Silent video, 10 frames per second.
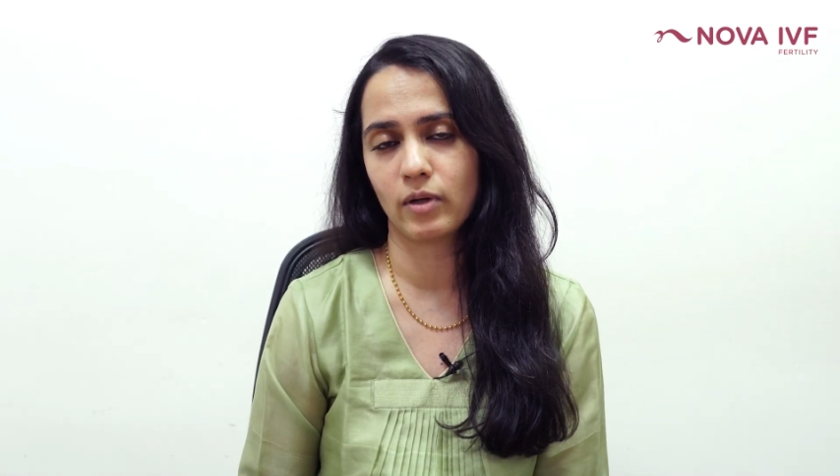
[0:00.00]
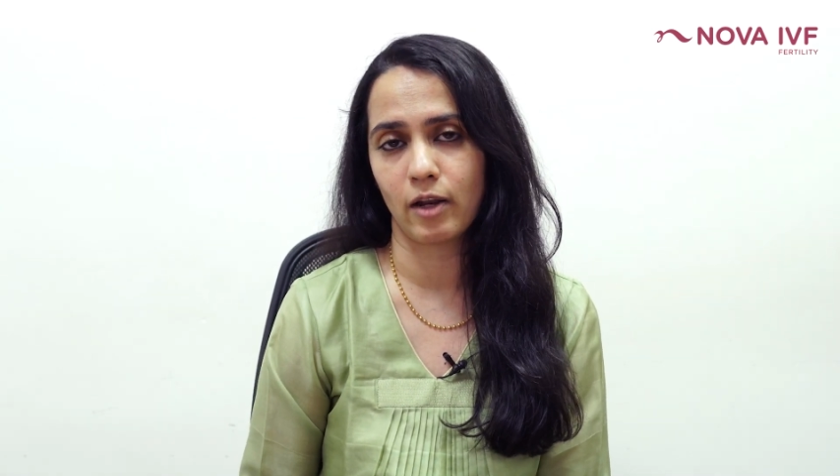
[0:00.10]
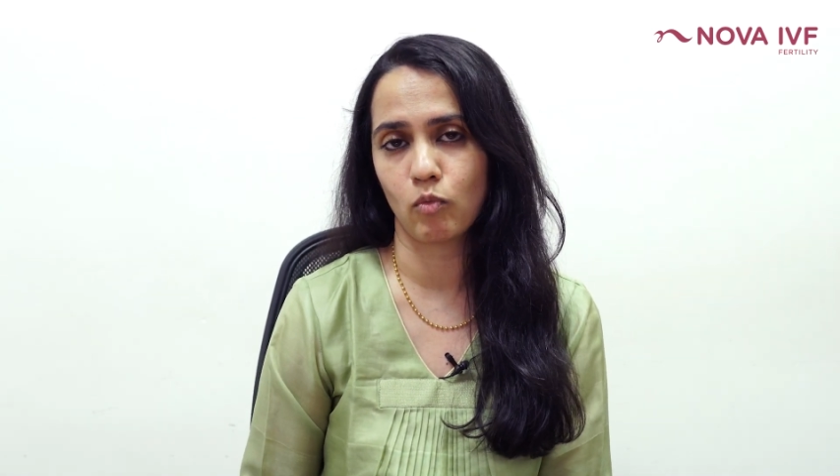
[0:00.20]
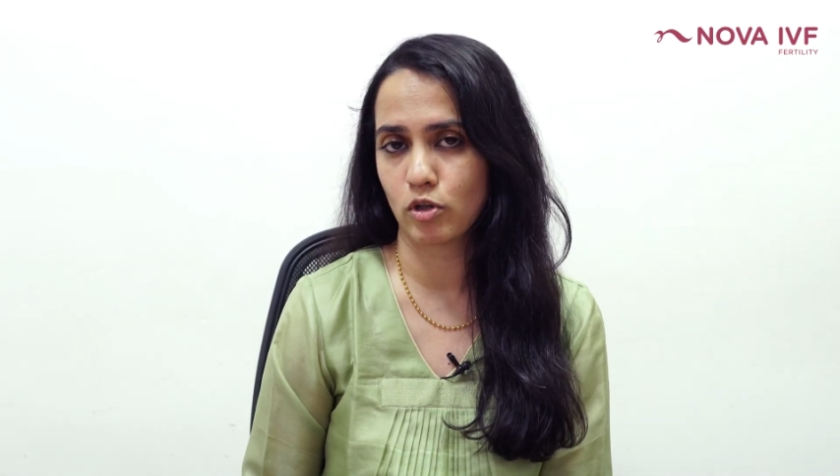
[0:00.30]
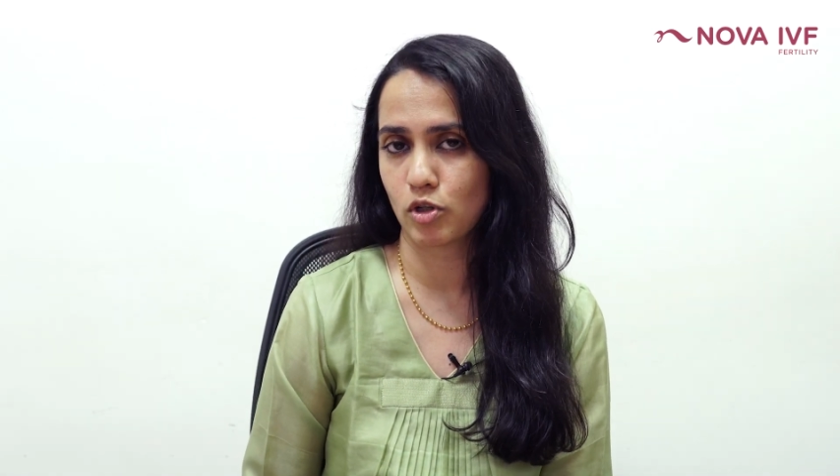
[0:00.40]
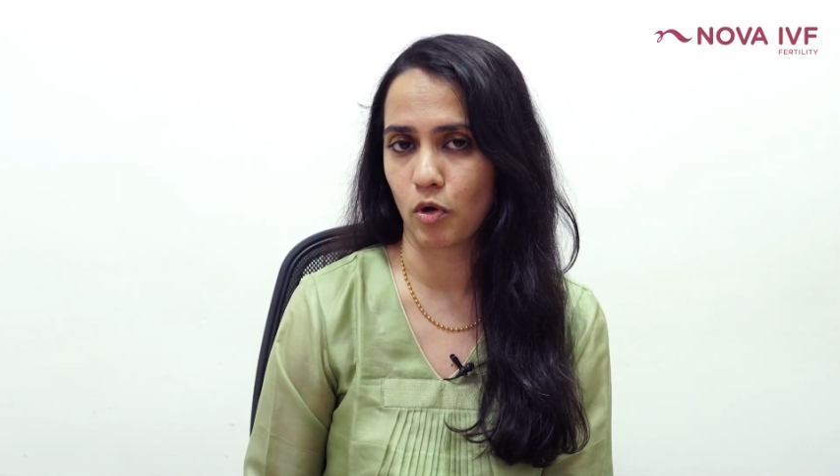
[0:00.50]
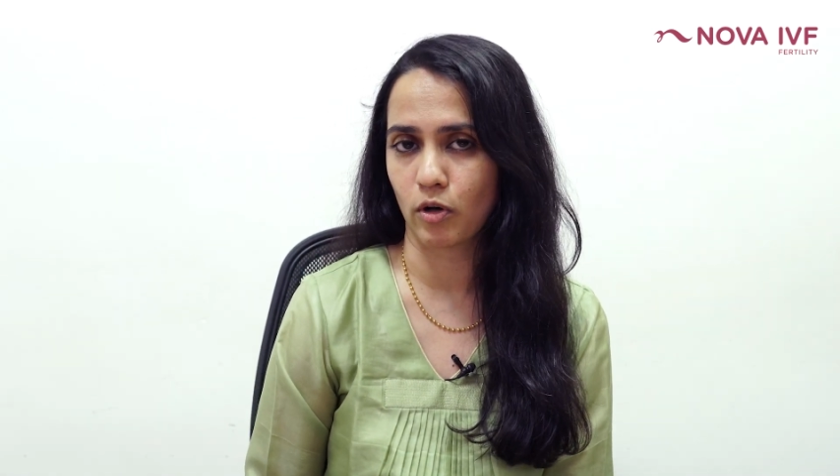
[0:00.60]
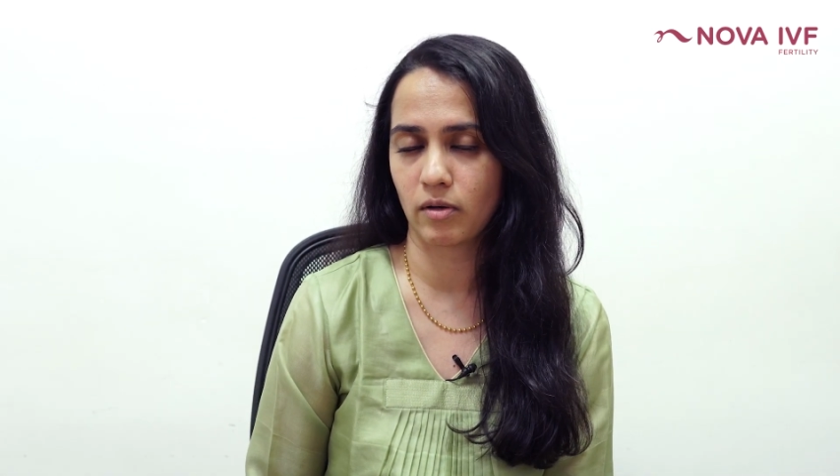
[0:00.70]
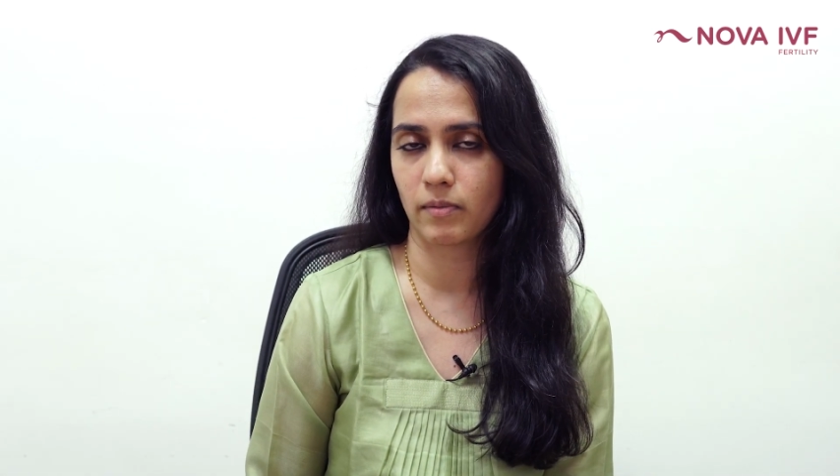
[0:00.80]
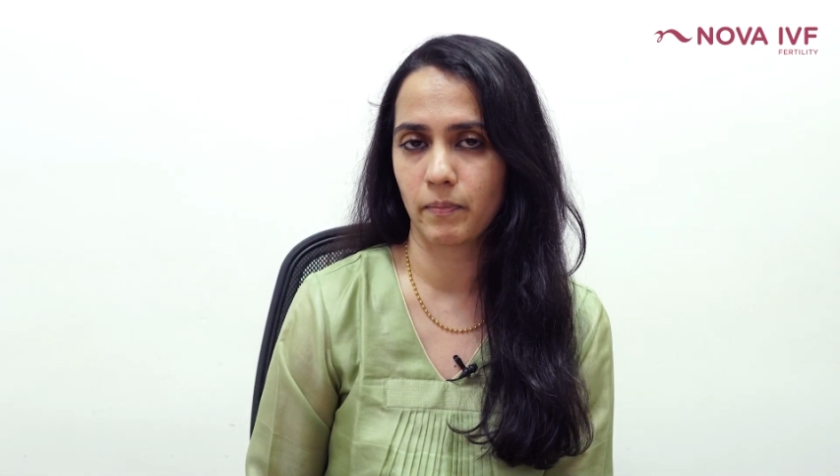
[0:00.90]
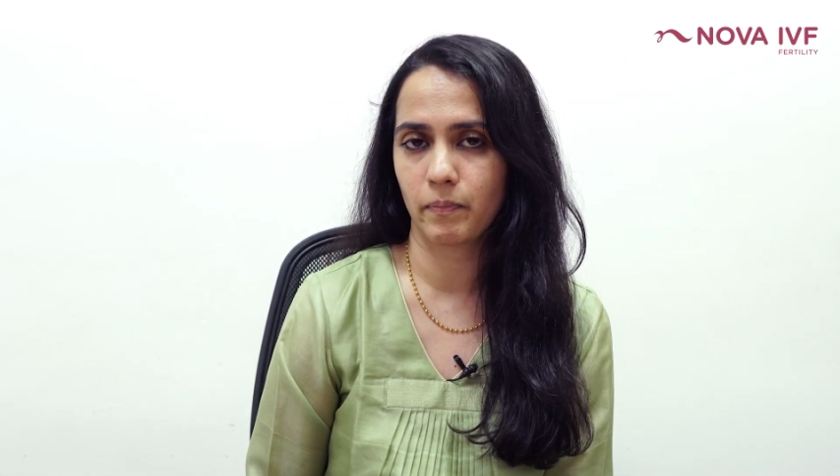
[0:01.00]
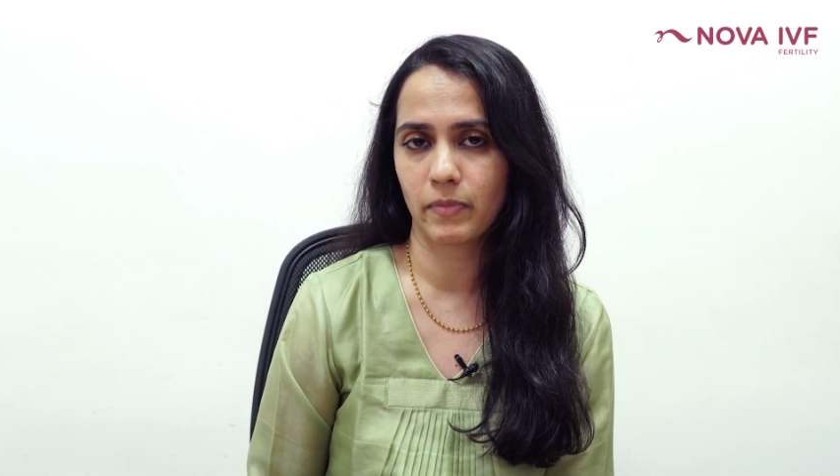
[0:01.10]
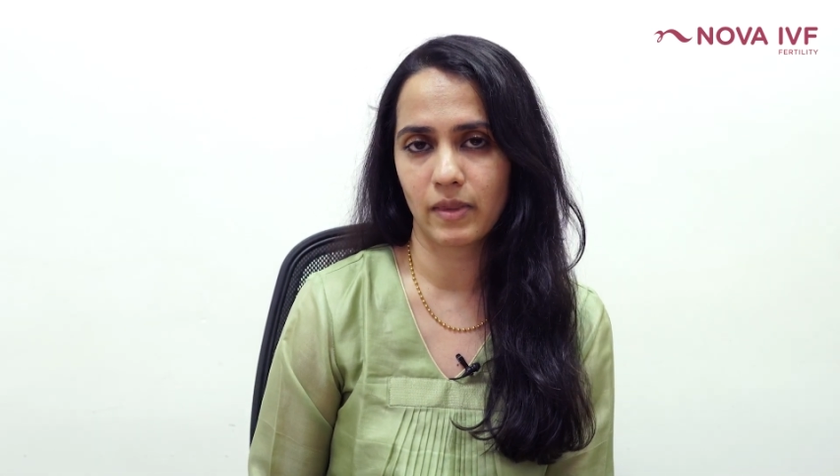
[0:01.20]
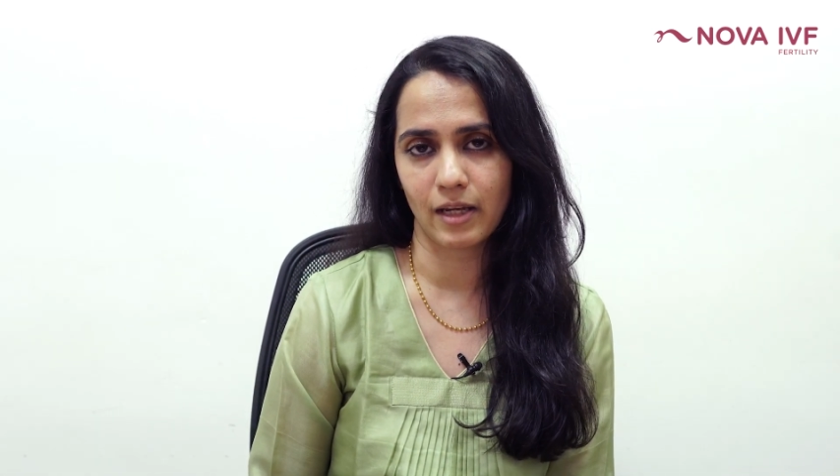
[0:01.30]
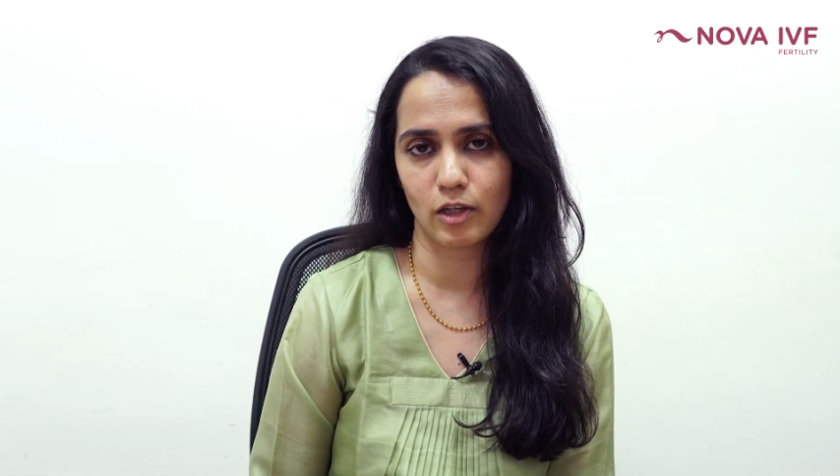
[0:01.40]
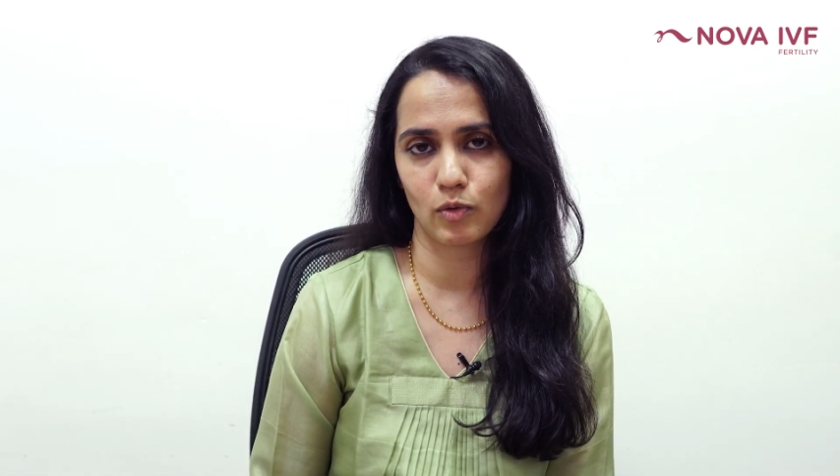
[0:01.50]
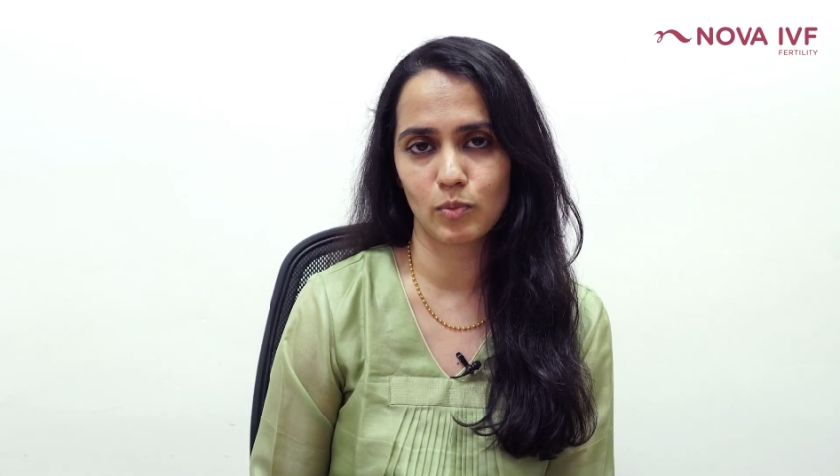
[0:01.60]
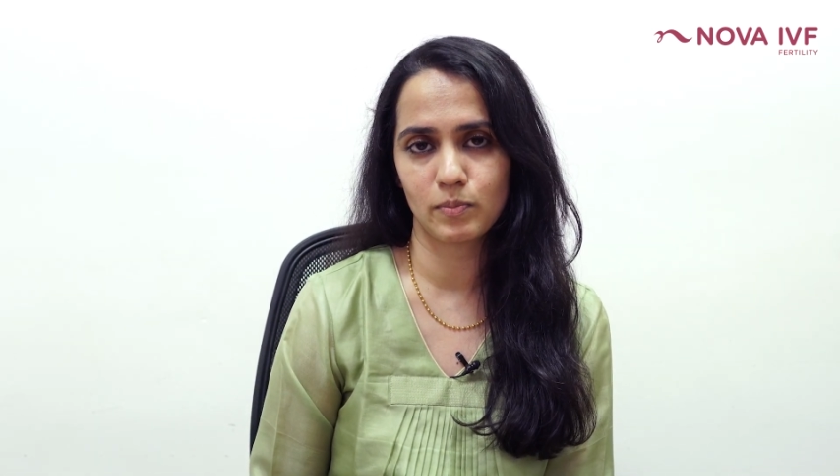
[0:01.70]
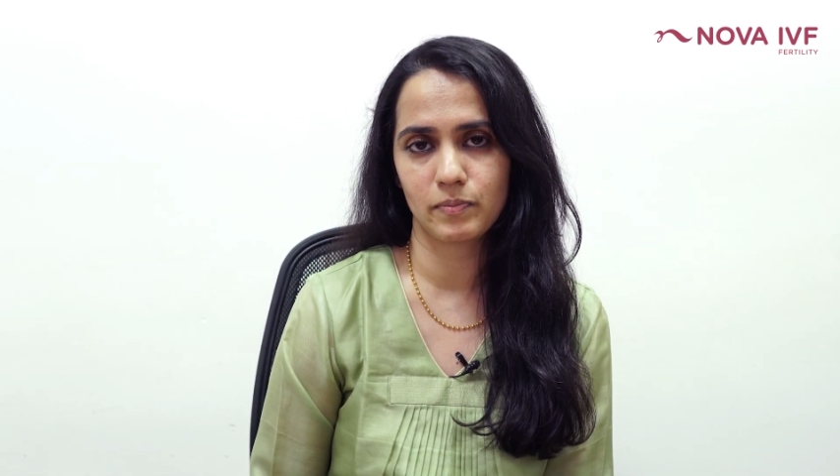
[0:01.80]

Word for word: and what is not. Thank you.